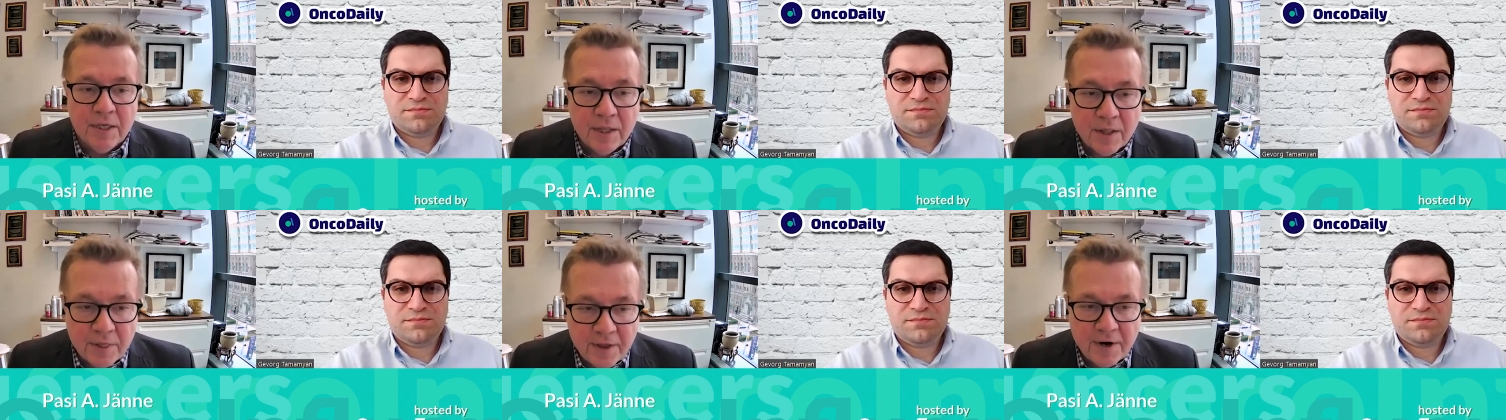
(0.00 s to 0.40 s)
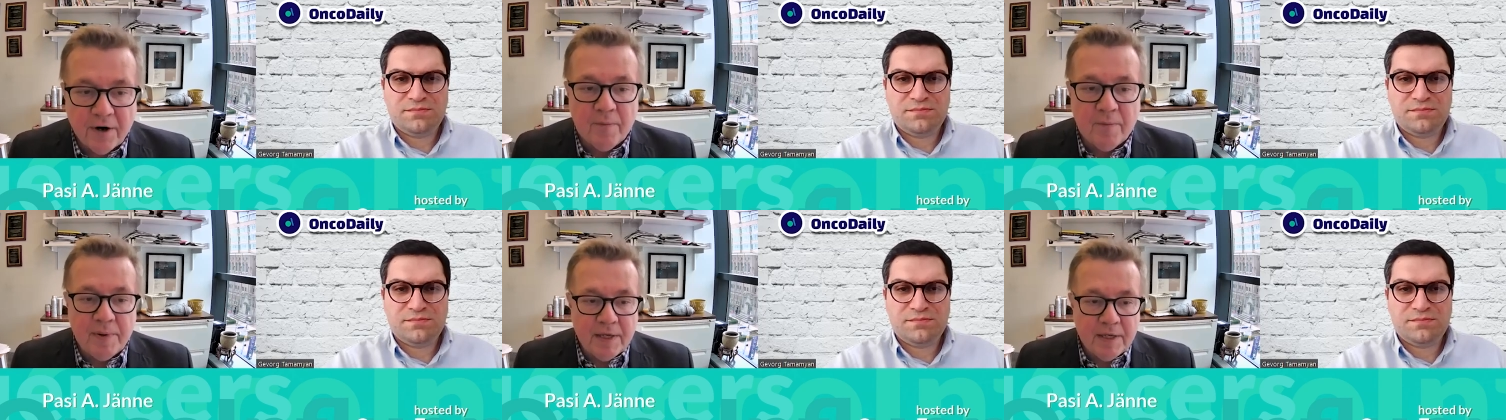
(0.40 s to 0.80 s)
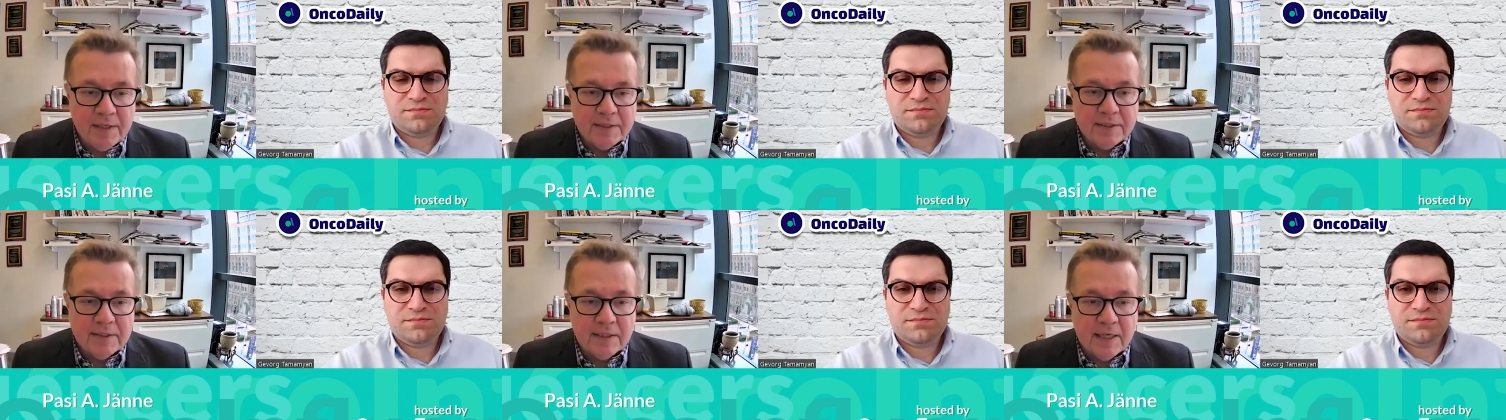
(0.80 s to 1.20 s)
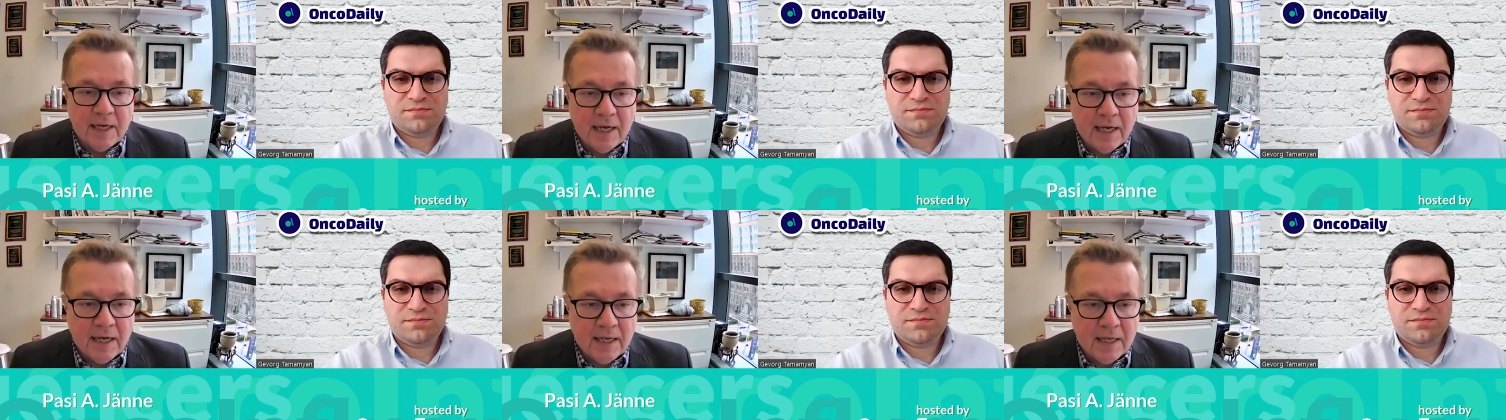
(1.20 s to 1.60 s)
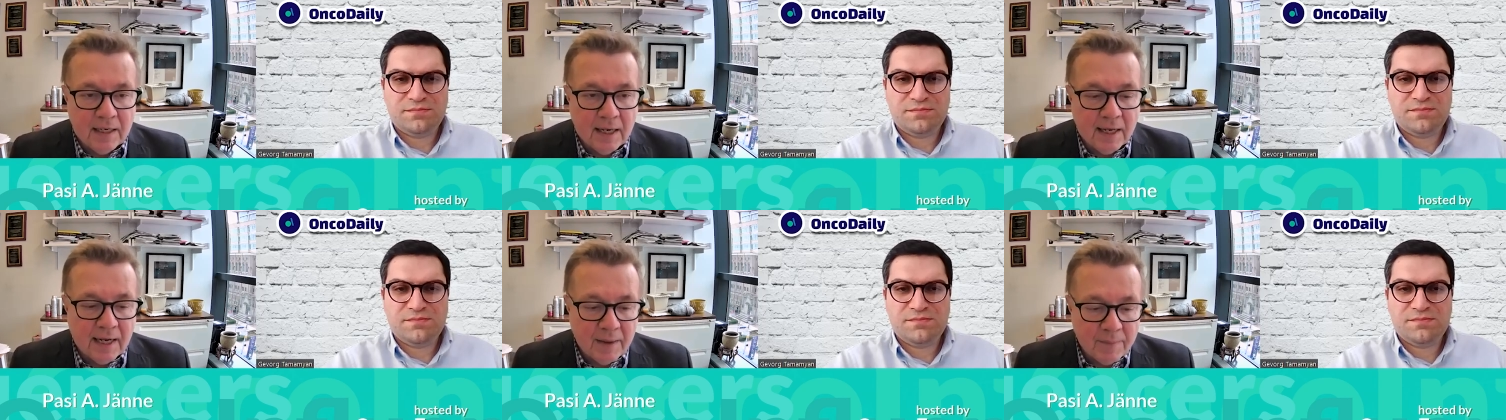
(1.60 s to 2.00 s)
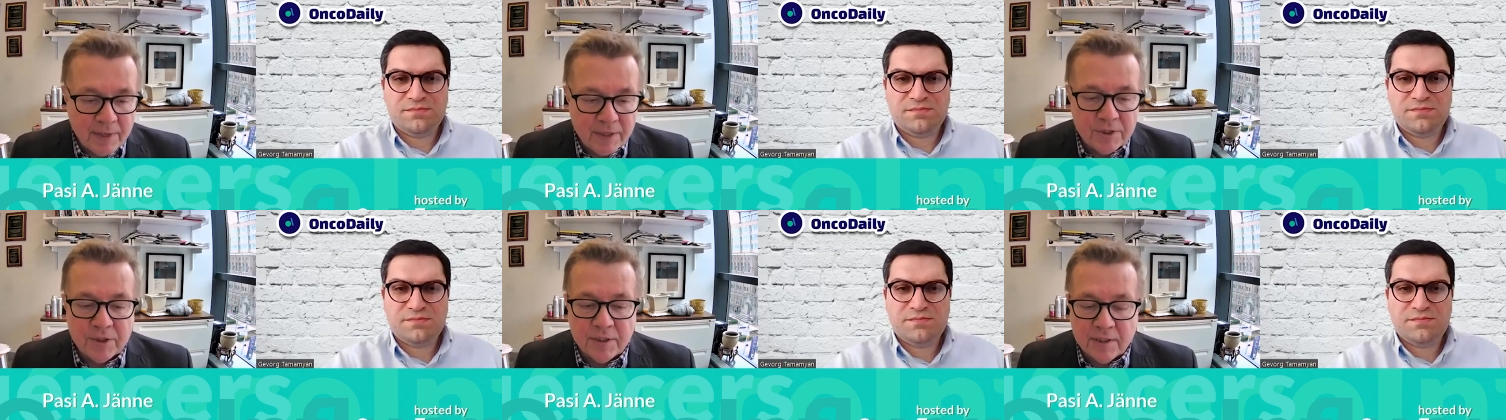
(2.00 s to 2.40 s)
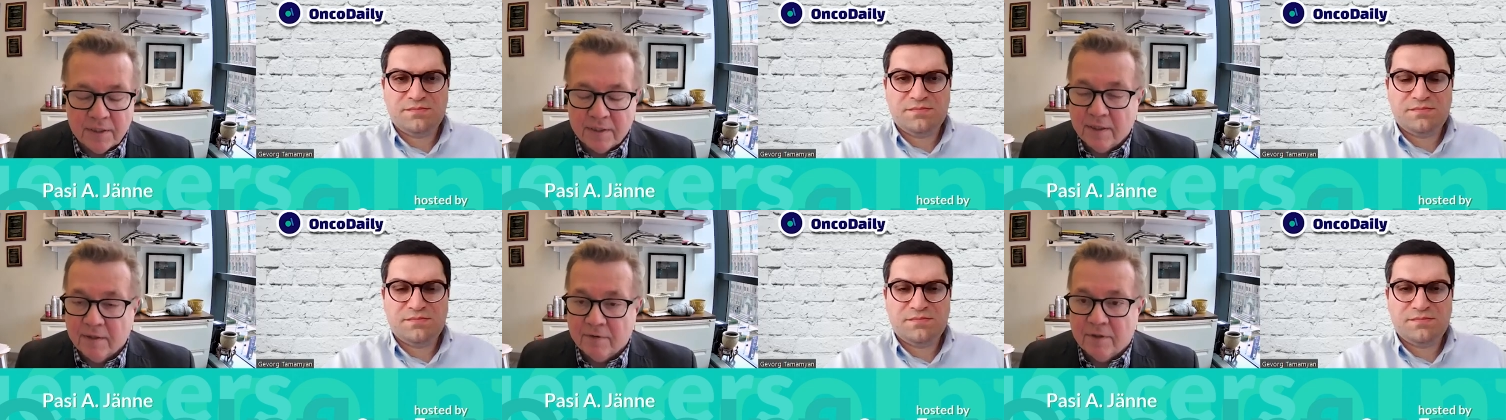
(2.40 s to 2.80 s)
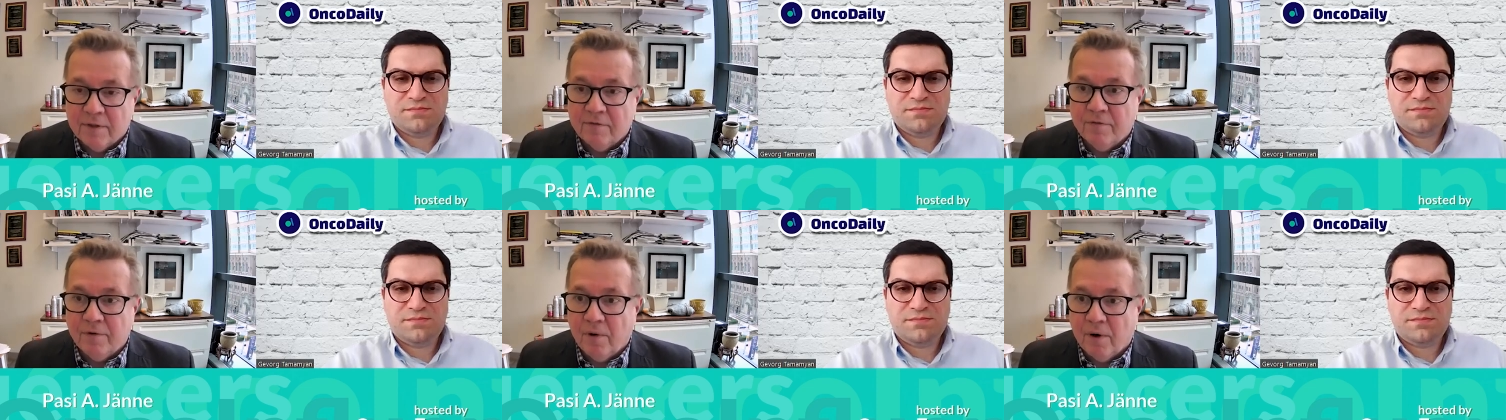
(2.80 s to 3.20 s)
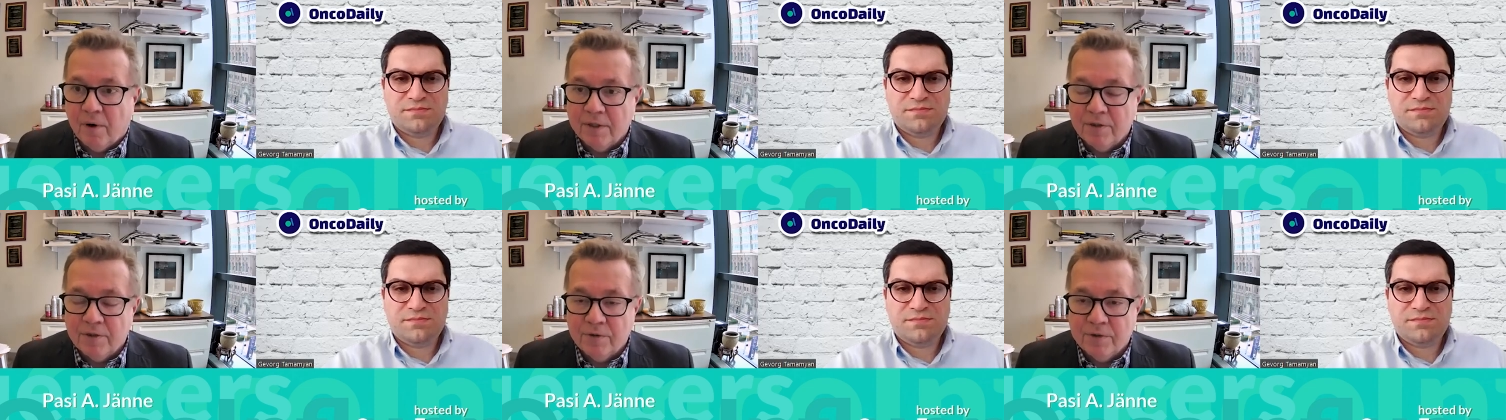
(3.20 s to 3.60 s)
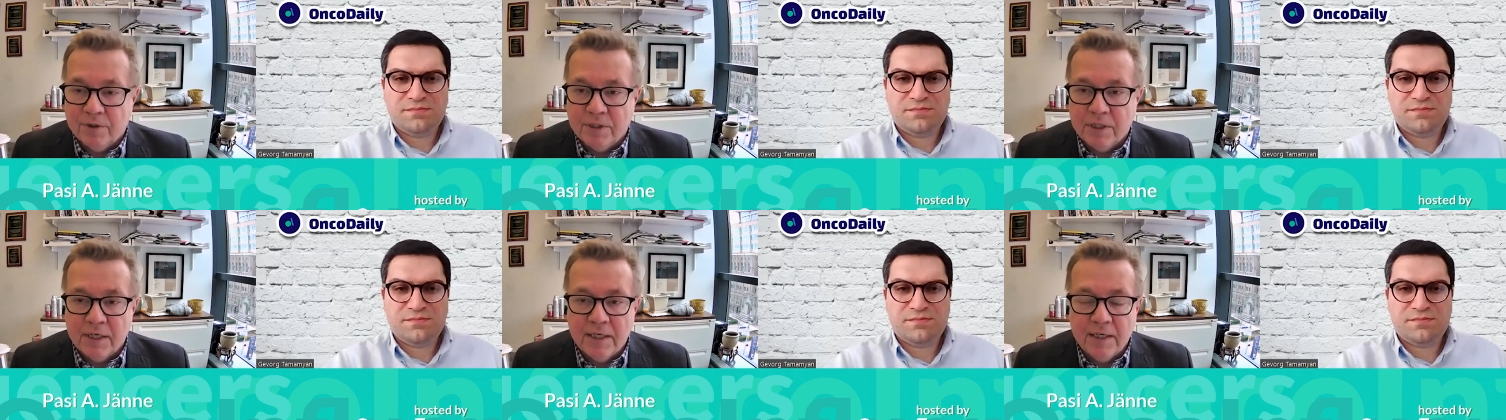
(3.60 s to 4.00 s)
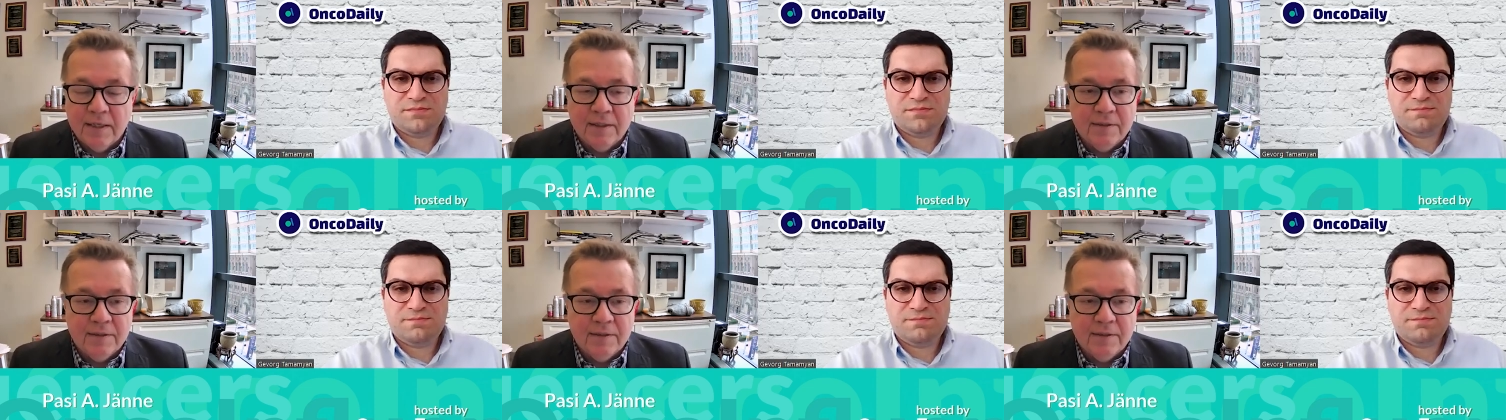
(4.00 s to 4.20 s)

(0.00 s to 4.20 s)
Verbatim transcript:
Speaker 1: therapies, uh, like I mentioned, the the, the FLAURA two study.